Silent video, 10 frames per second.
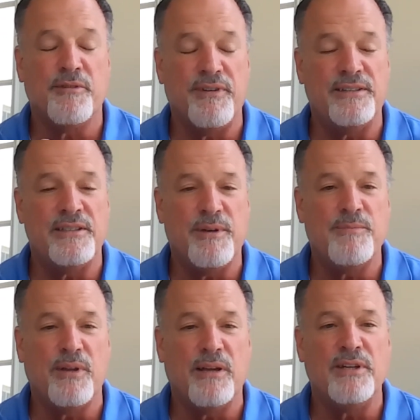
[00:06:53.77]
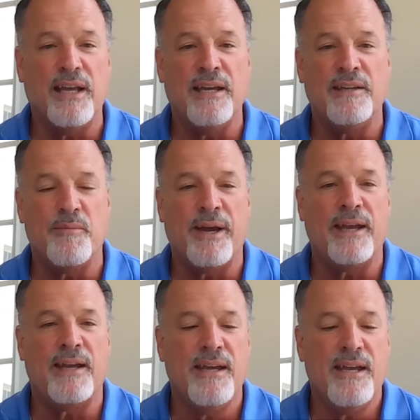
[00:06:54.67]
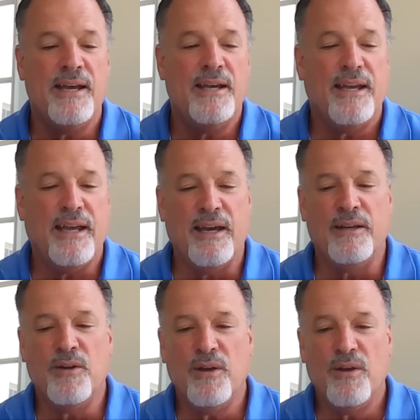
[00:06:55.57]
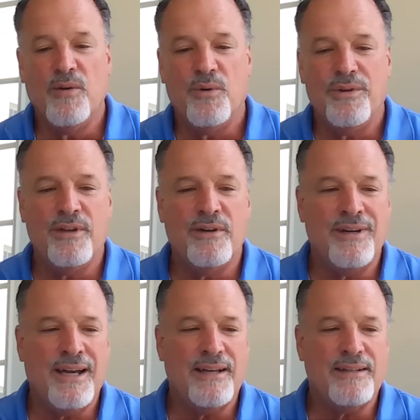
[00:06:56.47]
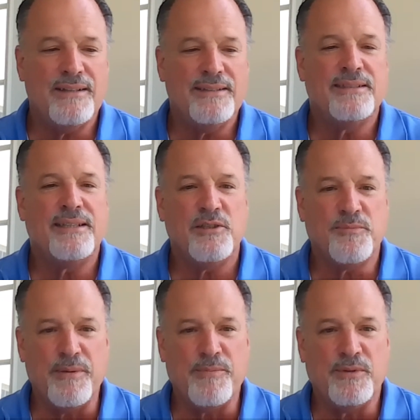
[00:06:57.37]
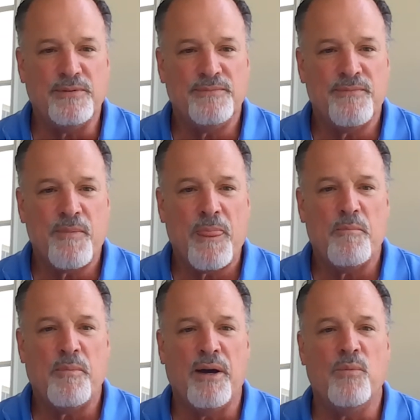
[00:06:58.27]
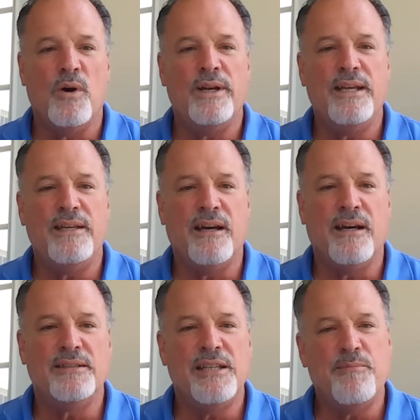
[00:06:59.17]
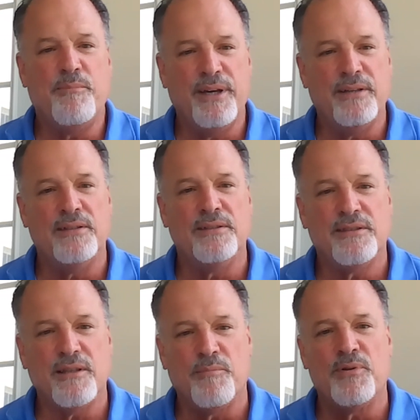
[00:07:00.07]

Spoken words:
facing people every day in the bank, and they're not salespeople. But what he does, he builds a